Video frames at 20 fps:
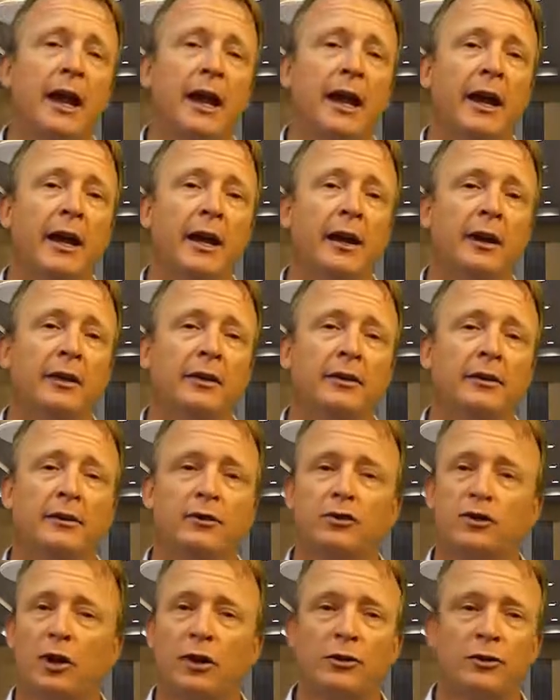and
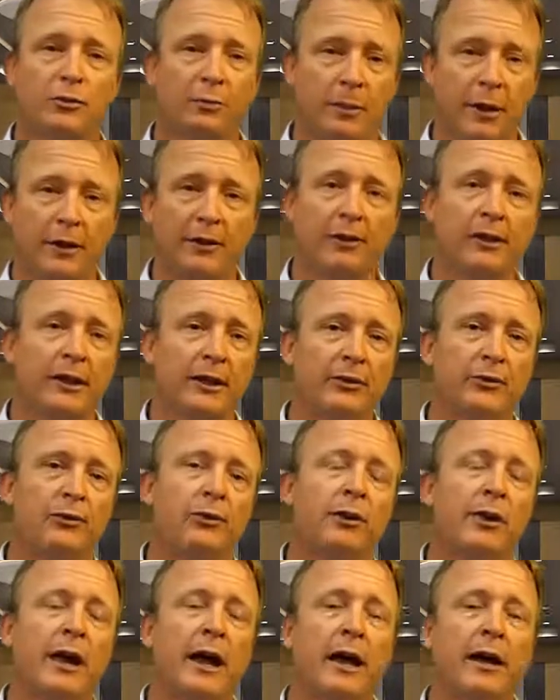charge monthly
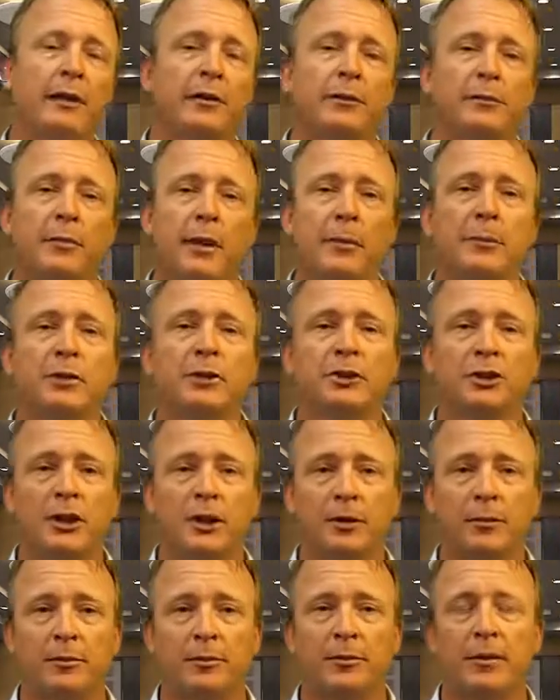for that
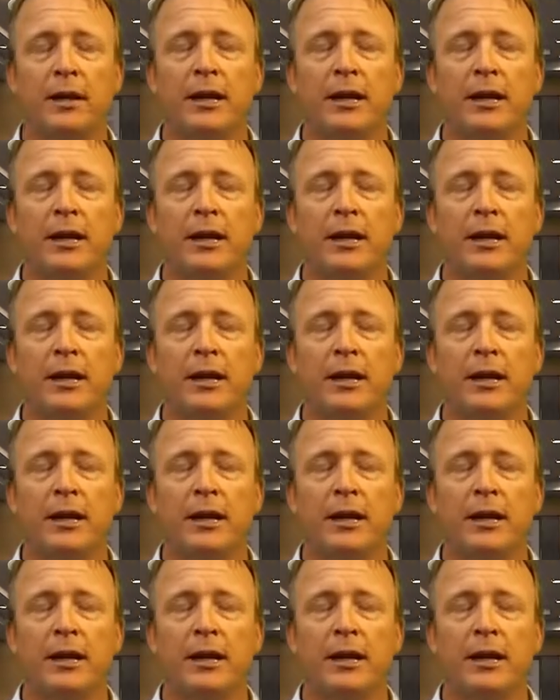membership.